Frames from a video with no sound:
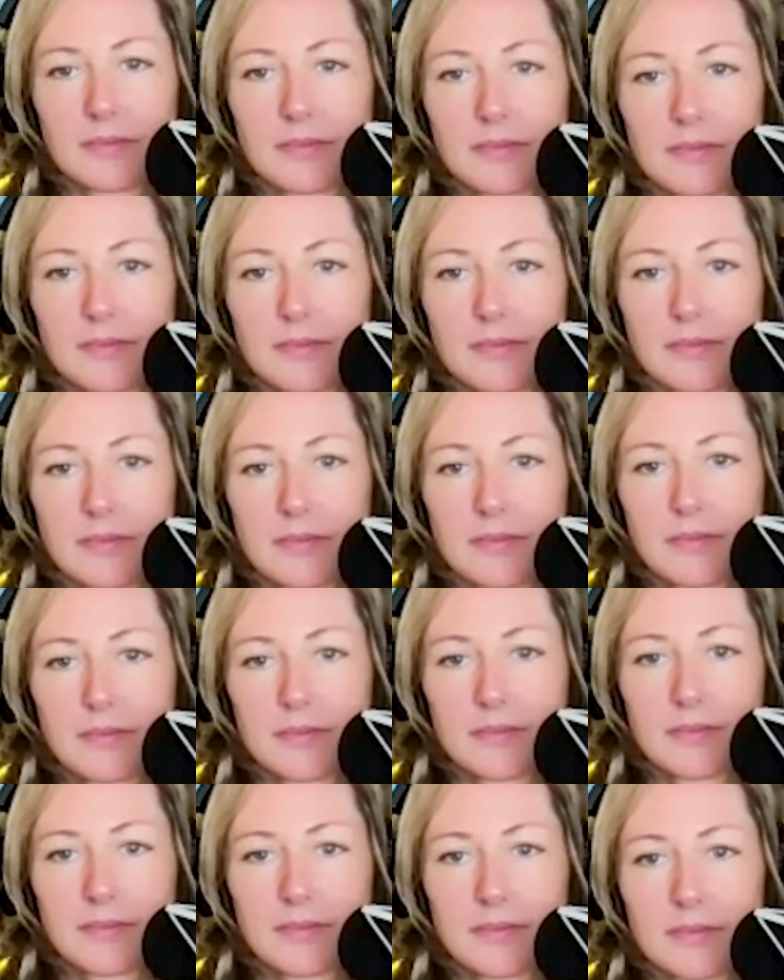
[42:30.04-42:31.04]

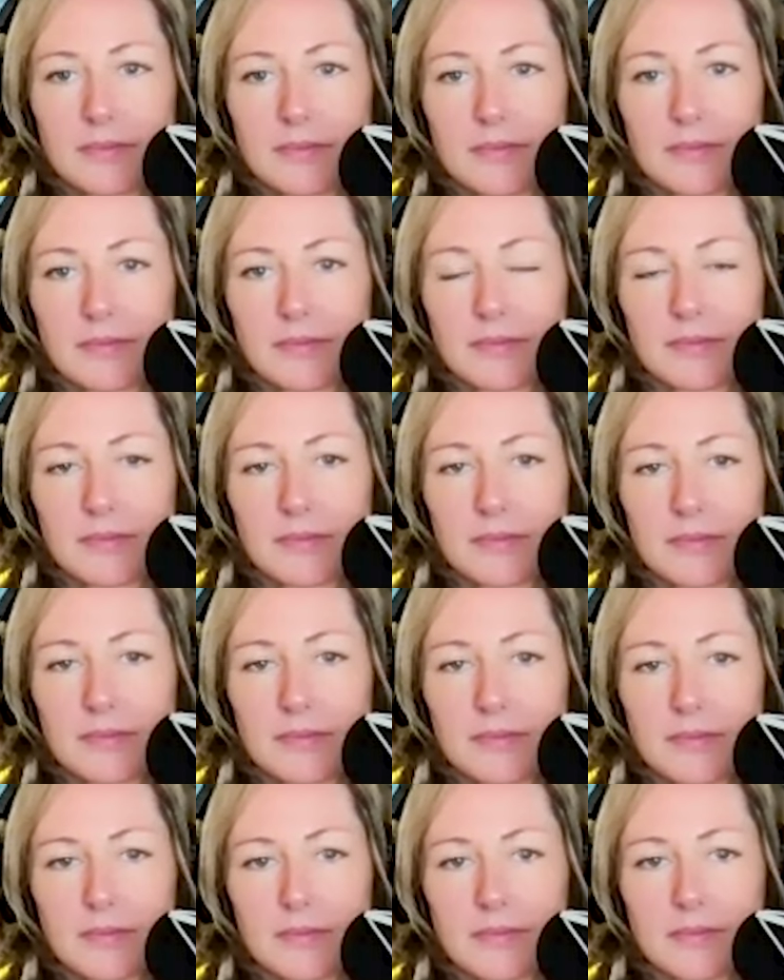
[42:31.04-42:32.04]

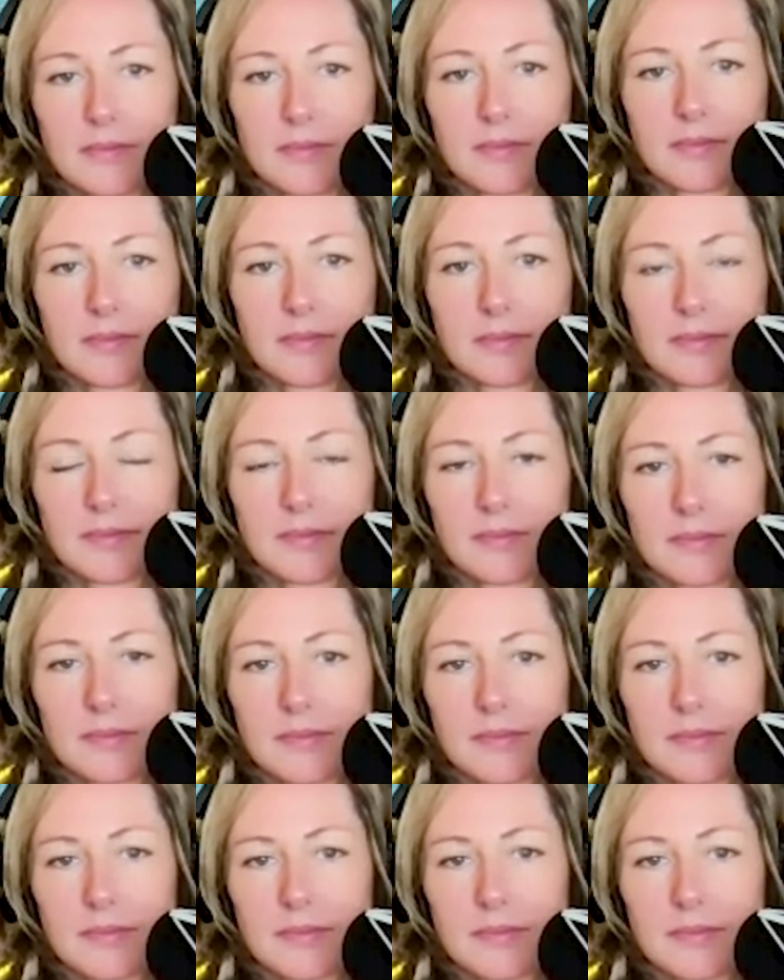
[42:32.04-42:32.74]
The person shown says nothing.